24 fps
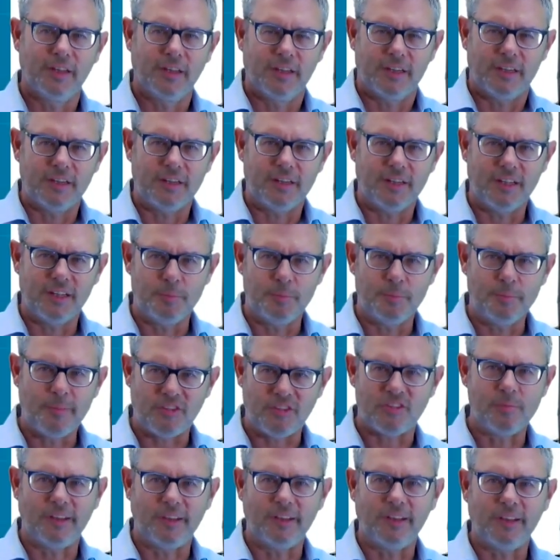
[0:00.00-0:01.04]

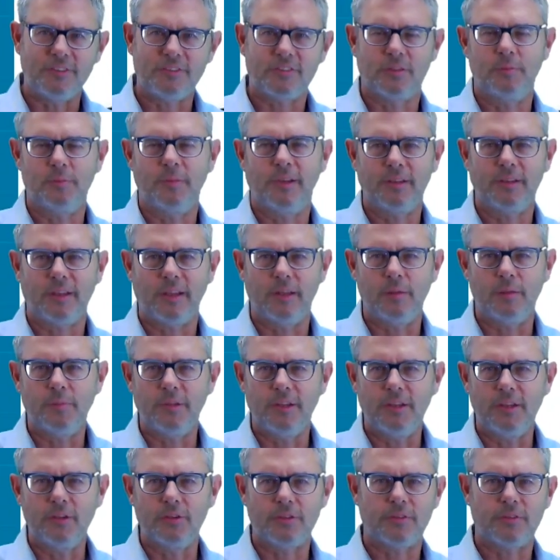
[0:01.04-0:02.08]
measurement instrument can be
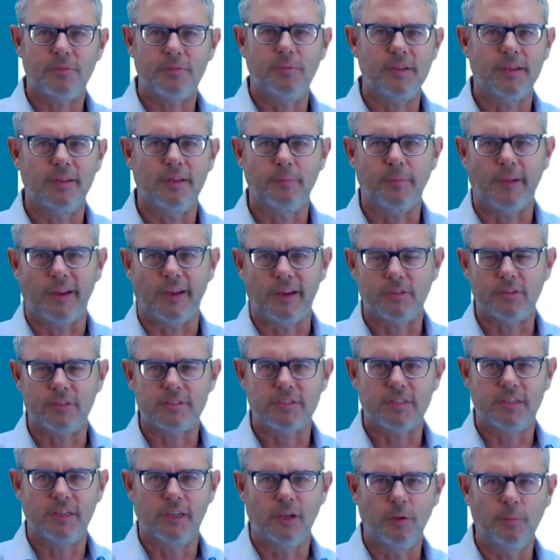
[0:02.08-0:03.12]
used with a
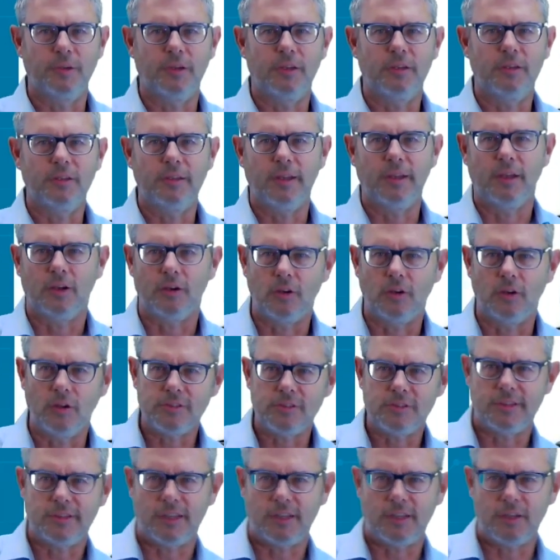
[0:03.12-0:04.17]
microscope.
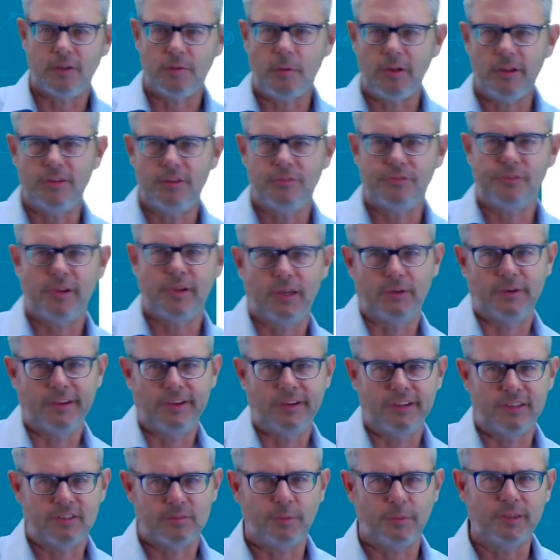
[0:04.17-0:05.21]
Also, the qualifier
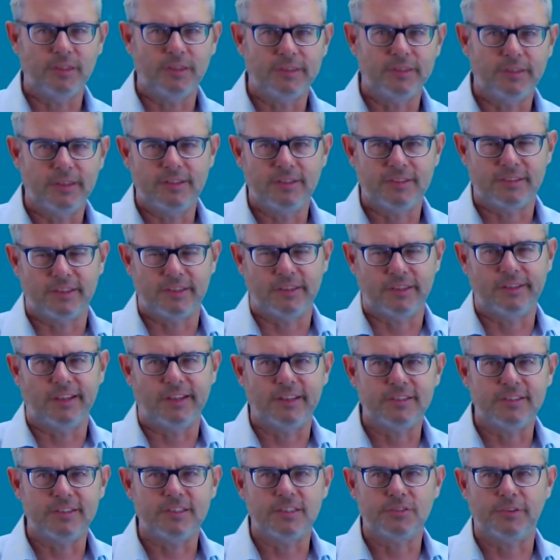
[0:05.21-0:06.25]
has built in this
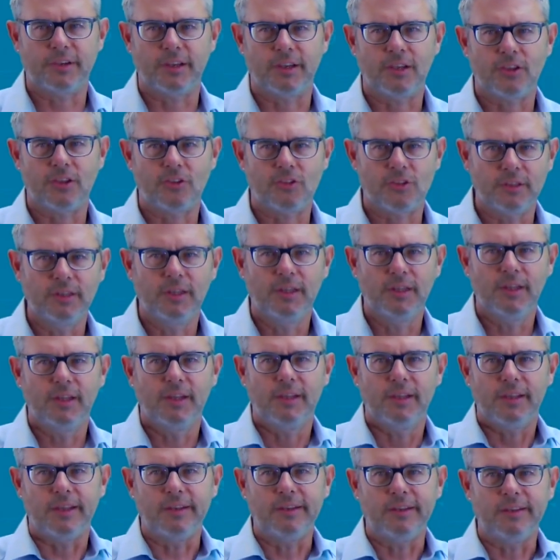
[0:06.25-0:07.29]
analysis function,
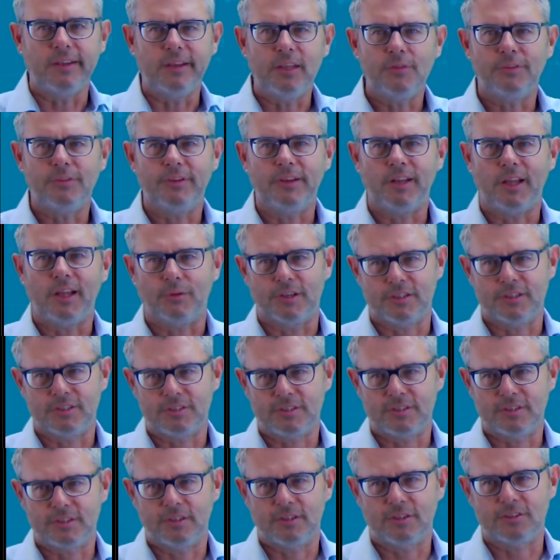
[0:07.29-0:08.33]
and even our
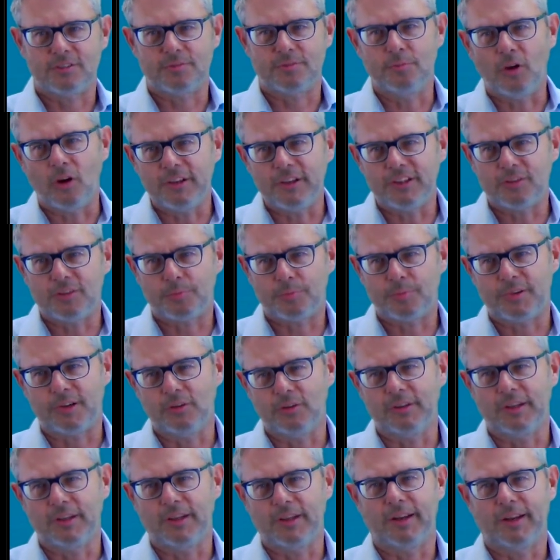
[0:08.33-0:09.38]
smallest
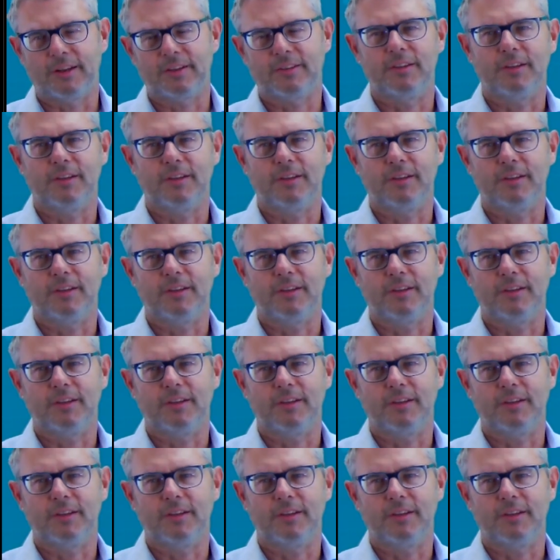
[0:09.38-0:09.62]
product,